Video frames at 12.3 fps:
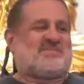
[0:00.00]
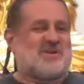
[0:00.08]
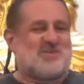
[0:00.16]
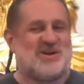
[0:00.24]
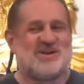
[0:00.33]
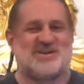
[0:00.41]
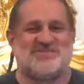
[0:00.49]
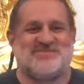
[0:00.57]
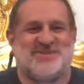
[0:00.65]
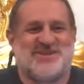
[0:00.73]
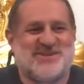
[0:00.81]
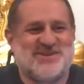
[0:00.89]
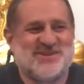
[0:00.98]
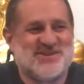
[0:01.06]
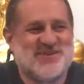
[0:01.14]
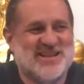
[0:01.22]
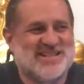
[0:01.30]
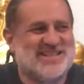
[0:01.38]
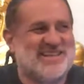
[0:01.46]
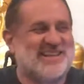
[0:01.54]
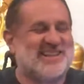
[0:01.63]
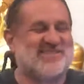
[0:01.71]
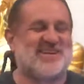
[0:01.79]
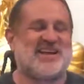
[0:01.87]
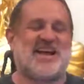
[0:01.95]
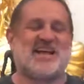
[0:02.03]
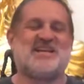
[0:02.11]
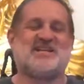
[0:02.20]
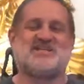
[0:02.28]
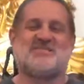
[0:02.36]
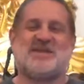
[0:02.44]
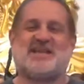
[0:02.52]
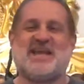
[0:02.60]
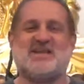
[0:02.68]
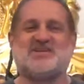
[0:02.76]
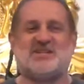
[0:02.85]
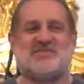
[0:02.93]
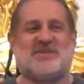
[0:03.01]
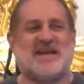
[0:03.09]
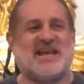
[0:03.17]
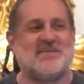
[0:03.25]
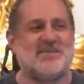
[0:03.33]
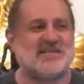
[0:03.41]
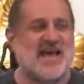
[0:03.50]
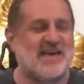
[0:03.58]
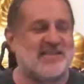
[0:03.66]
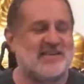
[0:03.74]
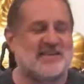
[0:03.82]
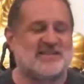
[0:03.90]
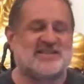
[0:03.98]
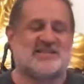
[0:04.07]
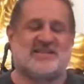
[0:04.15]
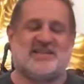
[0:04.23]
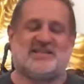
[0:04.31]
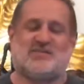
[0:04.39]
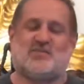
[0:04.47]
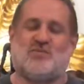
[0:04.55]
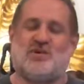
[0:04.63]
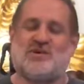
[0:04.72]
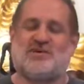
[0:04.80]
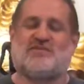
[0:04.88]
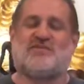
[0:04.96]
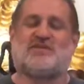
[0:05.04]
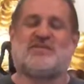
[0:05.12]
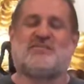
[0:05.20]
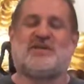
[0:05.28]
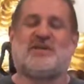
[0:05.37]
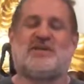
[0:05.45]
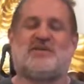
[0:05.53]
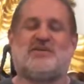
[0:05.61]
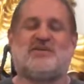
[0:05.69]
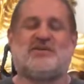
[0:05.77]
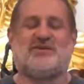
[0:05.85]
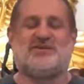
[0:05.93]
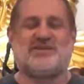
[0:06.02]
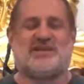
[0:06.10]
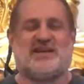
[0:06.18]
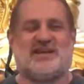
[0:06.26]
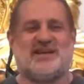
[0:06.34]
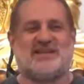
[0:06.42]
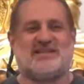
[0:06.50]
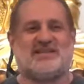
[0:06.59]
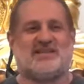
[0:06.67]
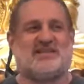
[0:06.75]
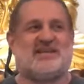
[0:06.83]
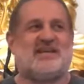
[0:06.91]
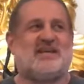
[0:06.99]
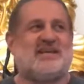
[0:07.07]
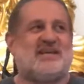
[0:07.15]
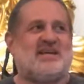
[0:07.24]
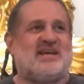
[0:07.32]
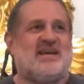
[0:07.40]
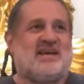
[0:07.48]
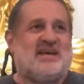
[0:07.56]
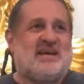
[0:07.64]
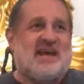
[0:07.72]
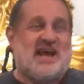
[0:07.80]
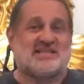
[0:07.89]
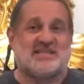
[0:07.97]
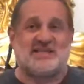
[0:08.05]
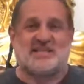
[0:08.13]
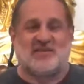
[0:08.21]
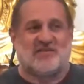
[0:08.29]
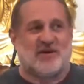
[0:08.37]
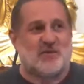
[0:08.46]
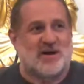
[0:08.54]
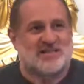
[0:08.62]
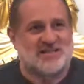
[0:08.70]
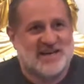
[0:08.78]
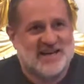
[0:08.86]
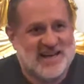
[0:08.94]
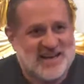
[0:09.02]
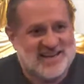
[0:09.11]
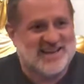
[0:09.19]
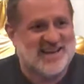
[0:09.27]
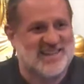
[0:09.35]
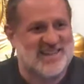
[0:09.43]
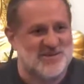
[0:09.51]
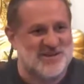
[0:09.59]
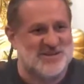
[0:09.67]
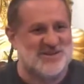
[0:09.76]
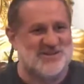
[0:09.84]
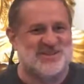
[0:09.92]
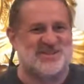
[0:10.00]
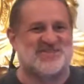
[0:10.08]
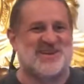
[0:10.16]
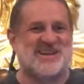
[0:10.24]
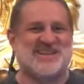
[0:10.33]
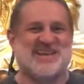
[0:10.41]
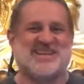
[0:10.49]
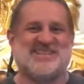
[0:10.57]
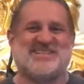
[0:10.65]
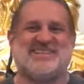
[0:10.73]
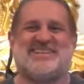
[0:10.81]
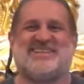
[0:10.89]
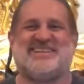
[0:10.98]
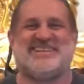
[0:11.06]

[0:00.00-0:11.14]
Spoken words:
Welcome to the Wednesday Loving Kindness Meditation. My name is Alex. It's wonderful to be here with you tonight, as it is every Wednesday night that we do this meditation.